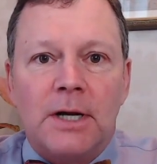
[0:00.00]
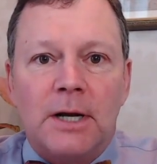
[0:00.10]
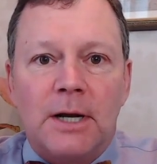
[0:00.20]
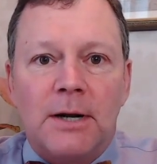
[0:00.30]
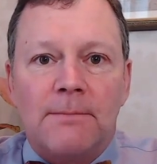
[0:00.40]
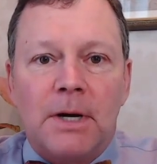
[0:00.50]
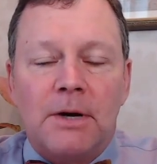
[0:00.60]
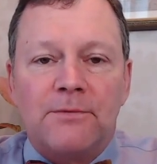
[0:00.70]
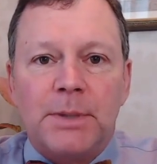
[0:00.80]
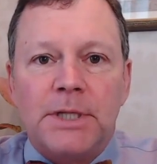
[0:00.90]

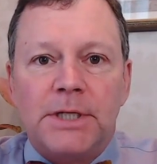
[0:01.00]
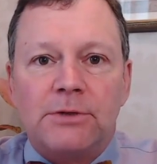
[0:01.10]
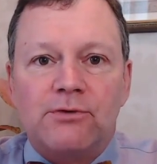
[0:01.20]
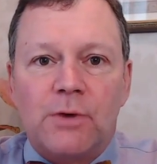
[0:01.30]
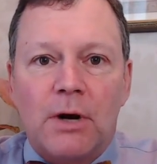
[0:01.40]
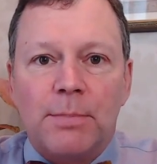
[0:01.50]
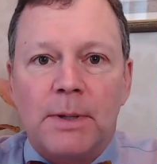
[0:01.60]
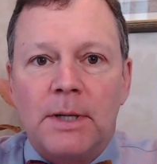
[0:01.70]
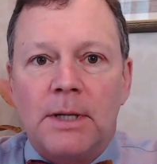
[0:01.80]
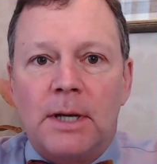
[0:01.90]
of beating Trump.
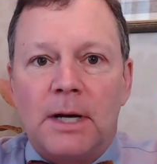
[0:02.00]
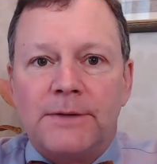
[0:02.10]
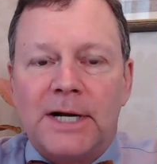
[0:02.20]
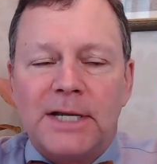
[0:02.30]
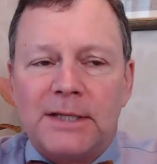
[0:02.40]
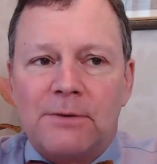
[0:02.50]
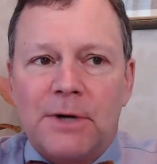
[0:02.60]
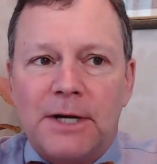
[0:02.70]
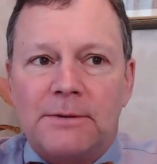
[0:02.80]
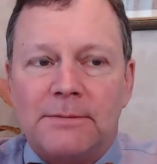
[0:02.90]
Did I get that
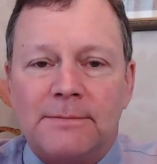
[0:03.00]
right?